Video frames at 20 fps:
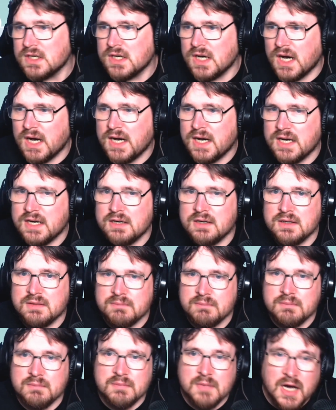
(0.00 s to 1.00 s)
Uh,
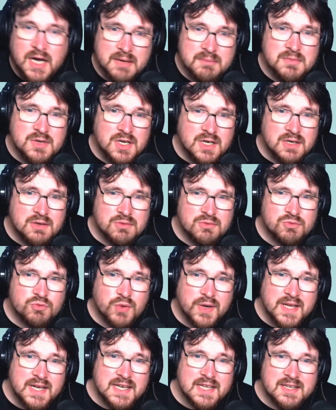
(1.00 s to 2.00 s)
I'm not
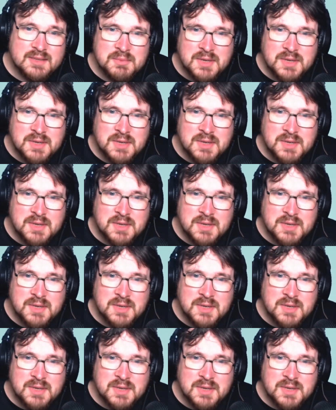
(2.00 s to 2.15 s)
really the